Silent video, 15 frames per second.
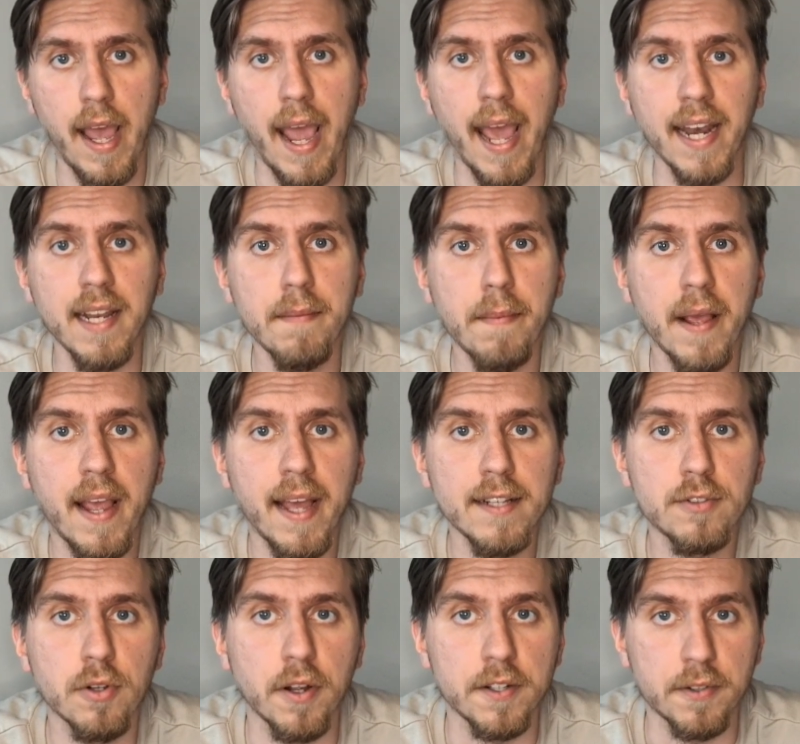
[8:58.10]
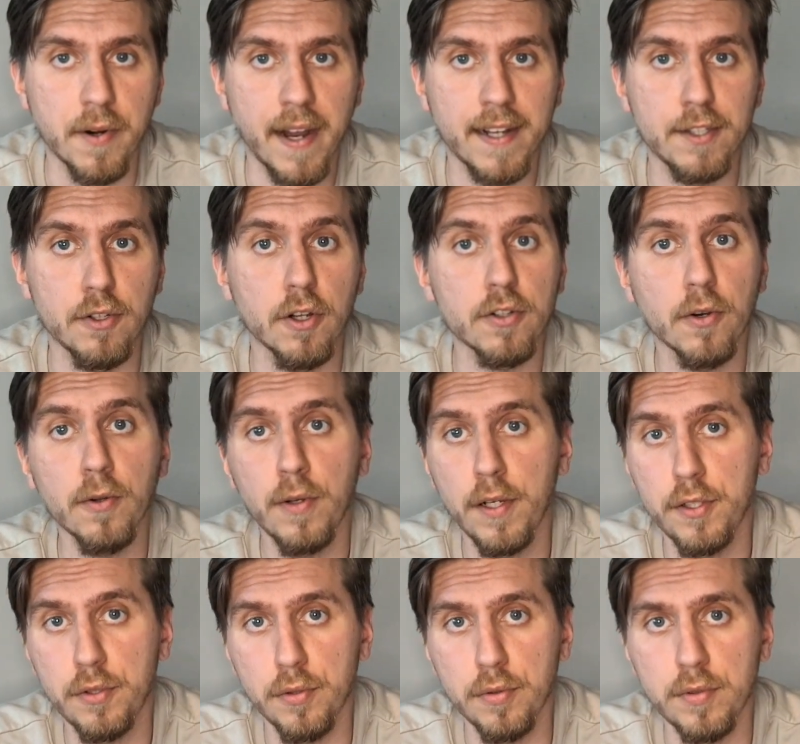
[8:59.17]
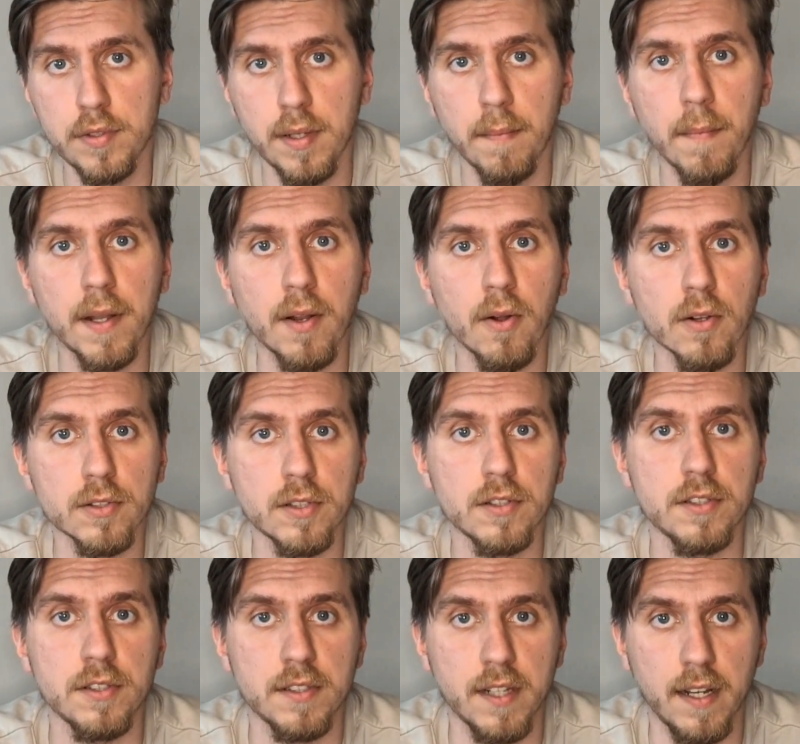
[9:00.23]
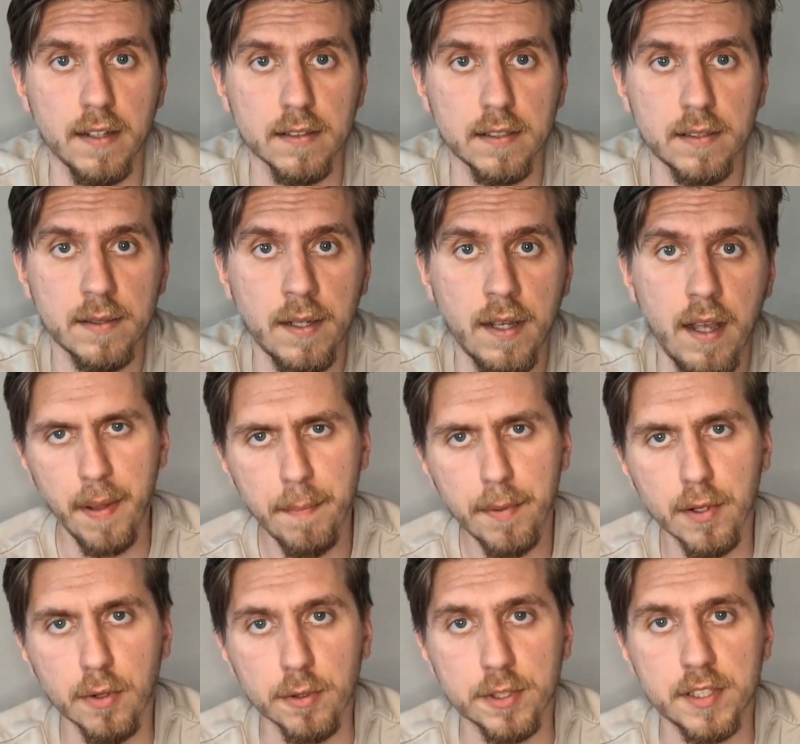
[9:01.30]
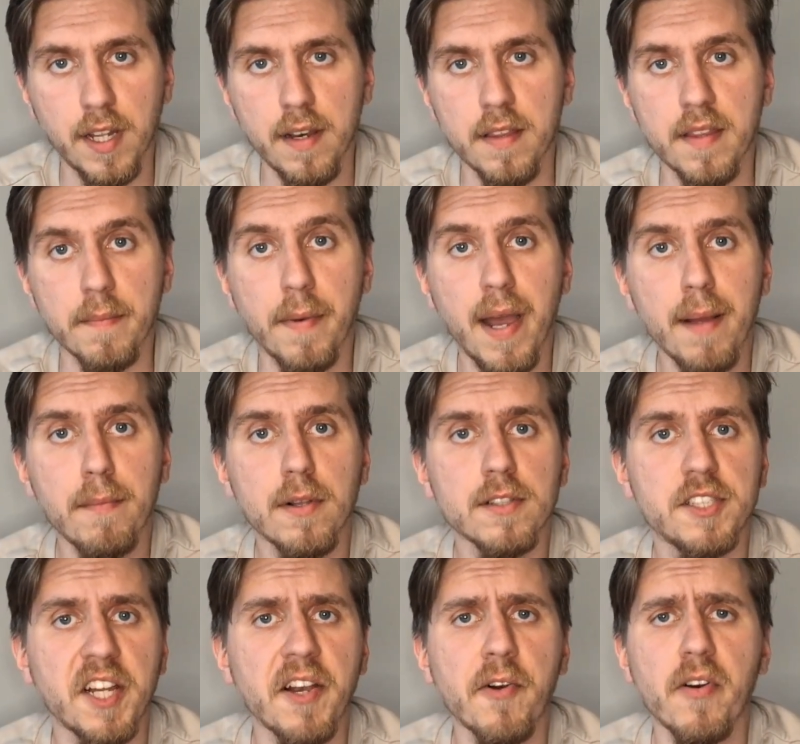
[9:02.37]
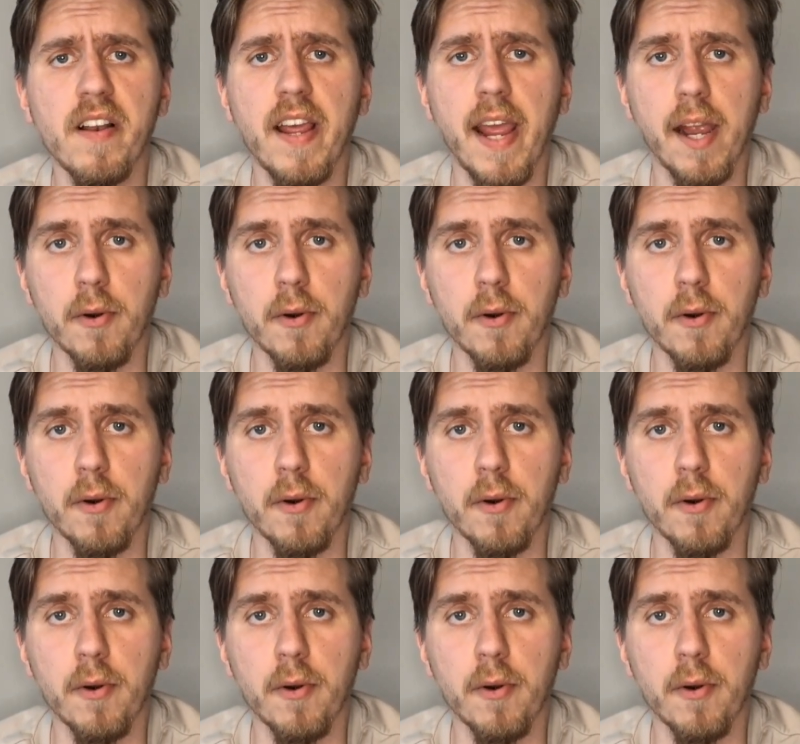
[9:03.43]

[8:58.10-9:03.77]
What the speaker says: and it began to attract not only Jews, but also Gentiles. People who study the Bible generally